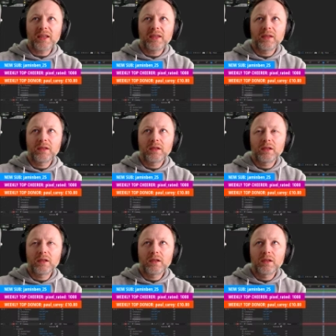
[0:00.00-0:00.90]
in?
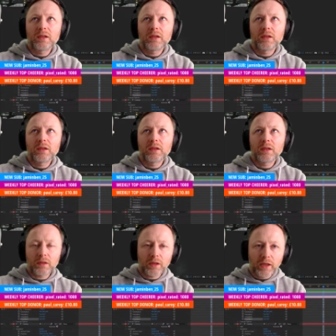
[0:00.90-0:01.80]

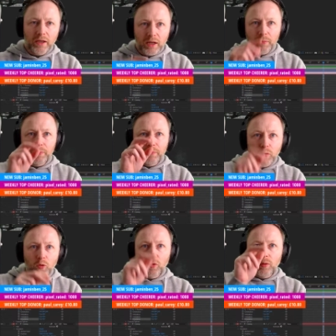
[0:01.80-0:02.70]
Like, can I
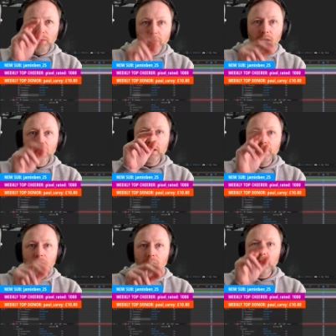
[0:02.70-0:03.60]
go
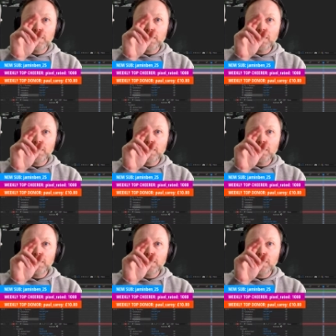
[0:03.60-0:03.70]
mark,